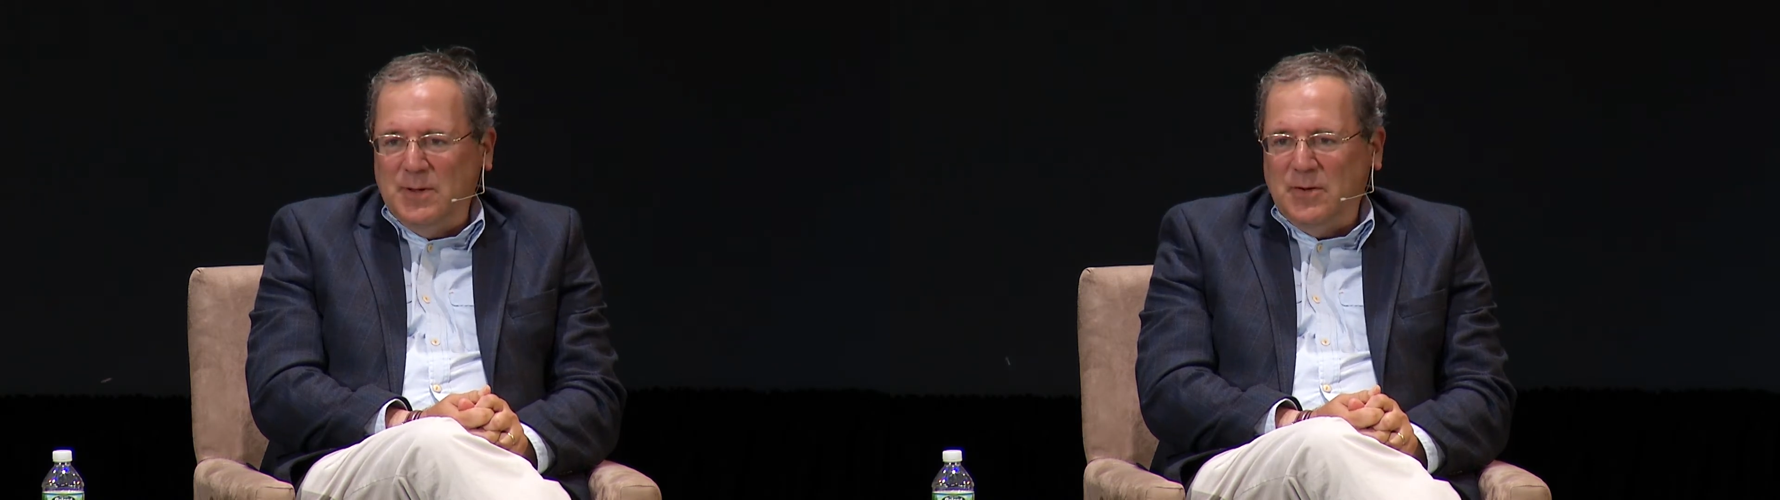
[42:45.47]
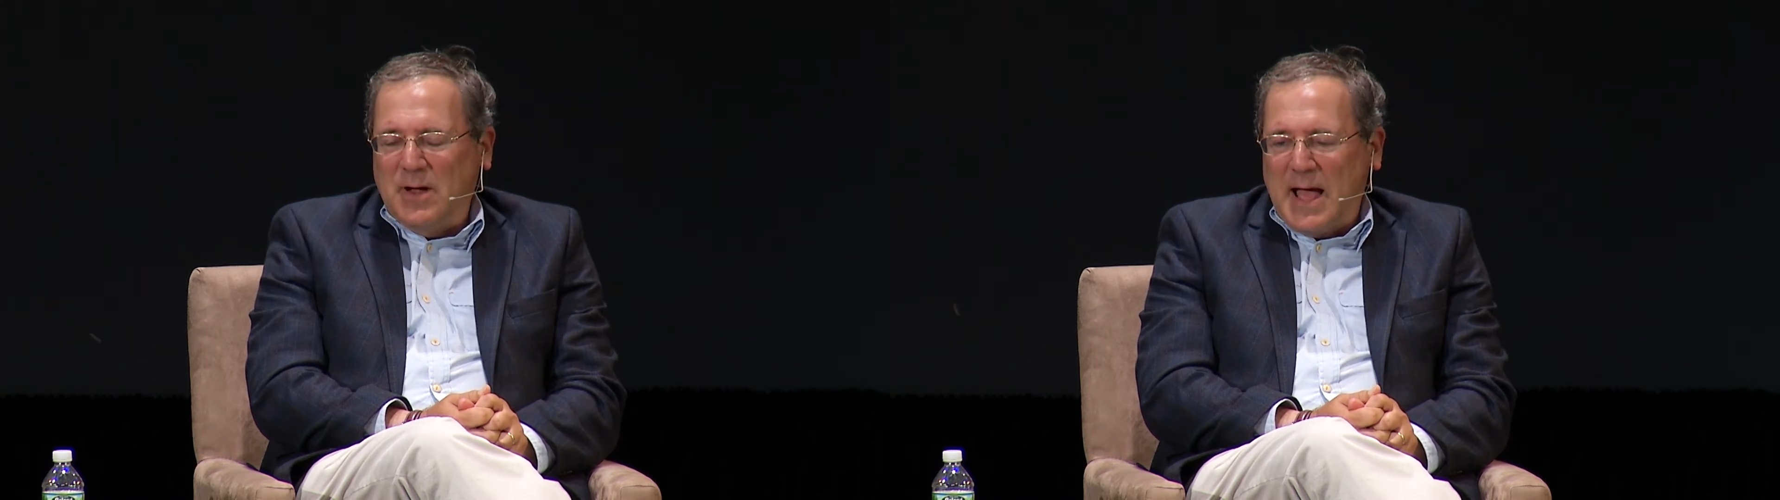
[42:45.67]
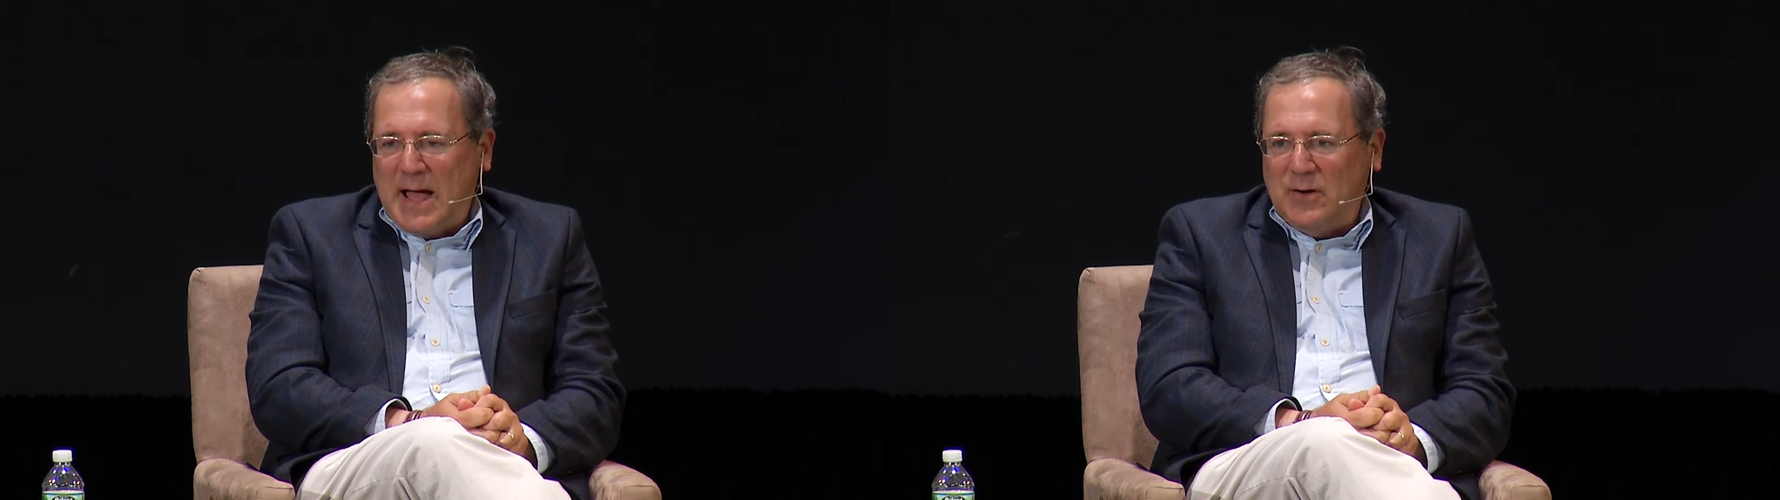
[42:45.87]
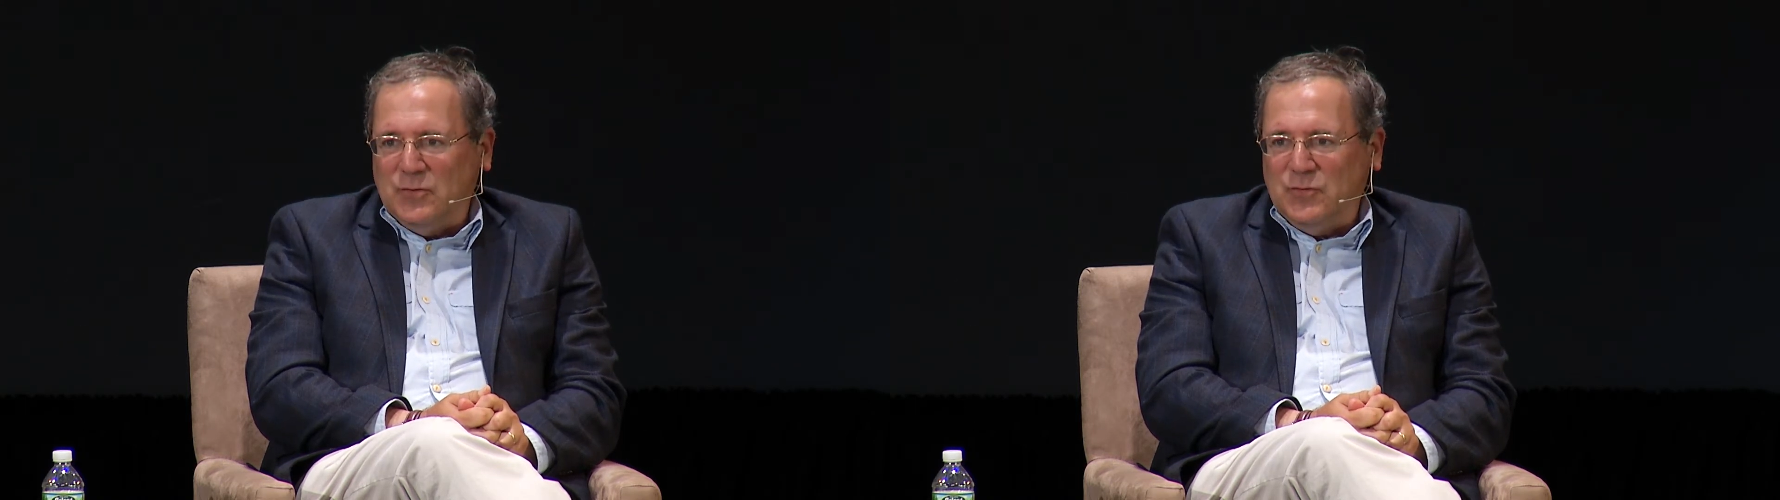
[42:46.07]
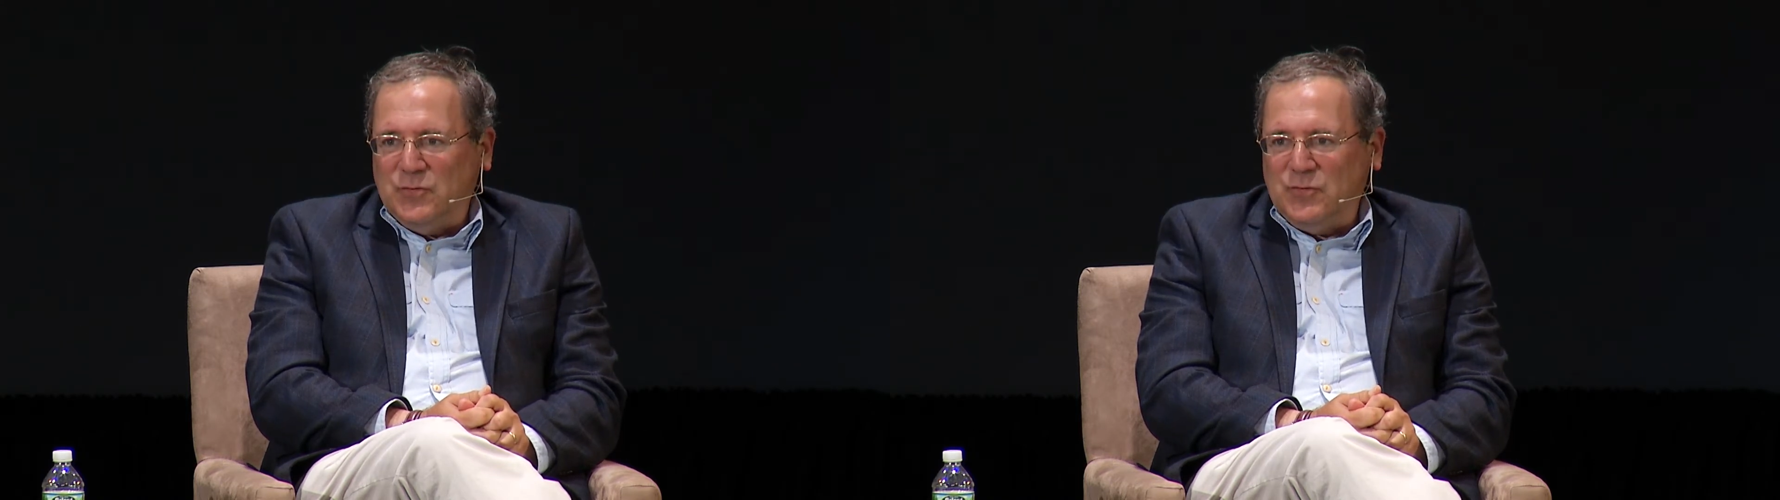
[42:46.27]
in your
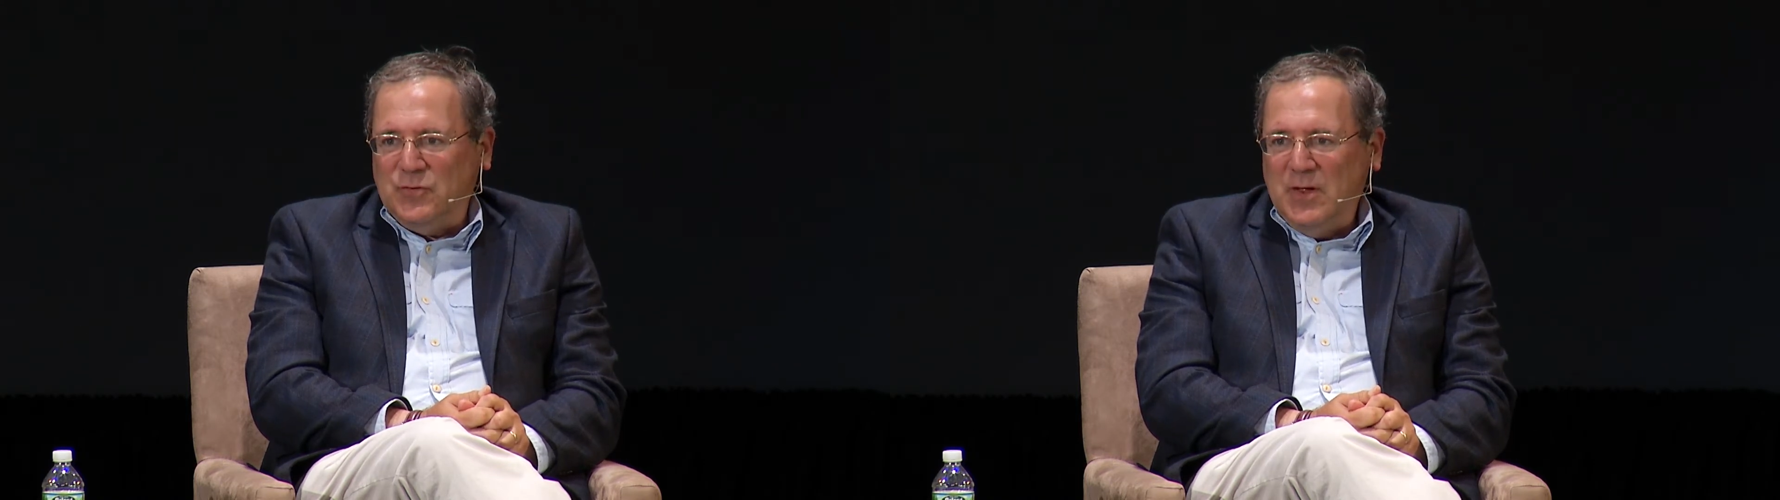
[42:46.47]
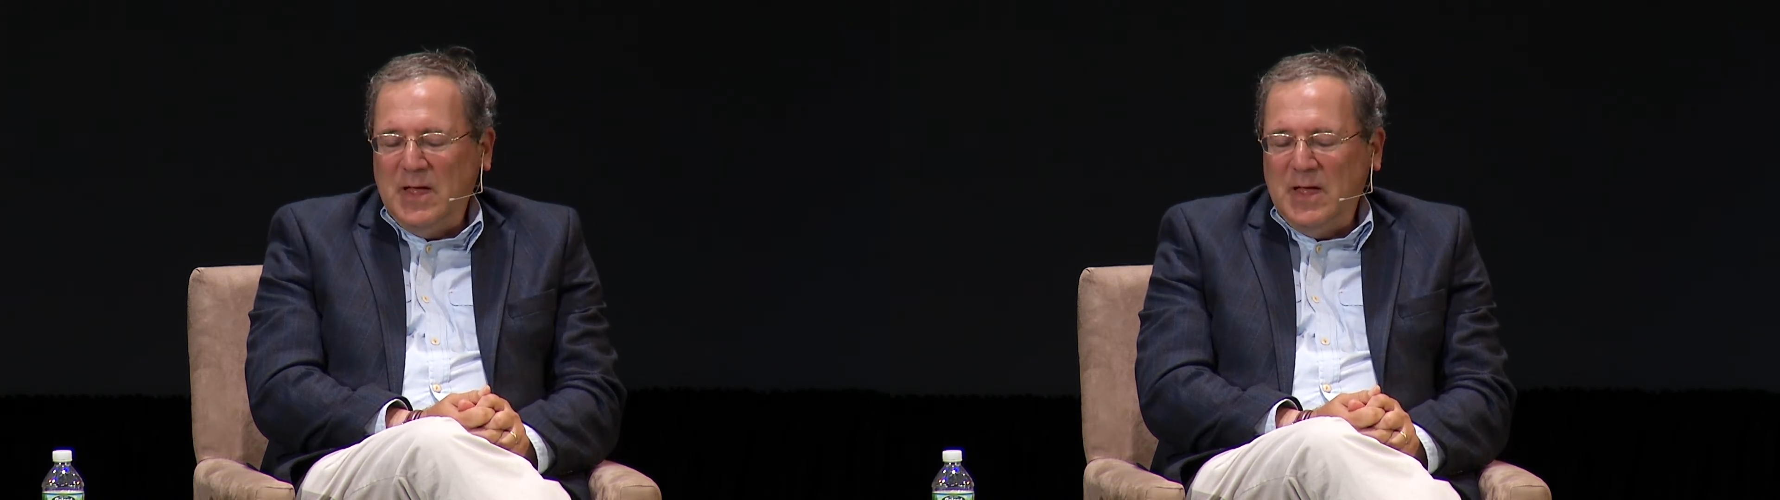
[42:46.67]
house,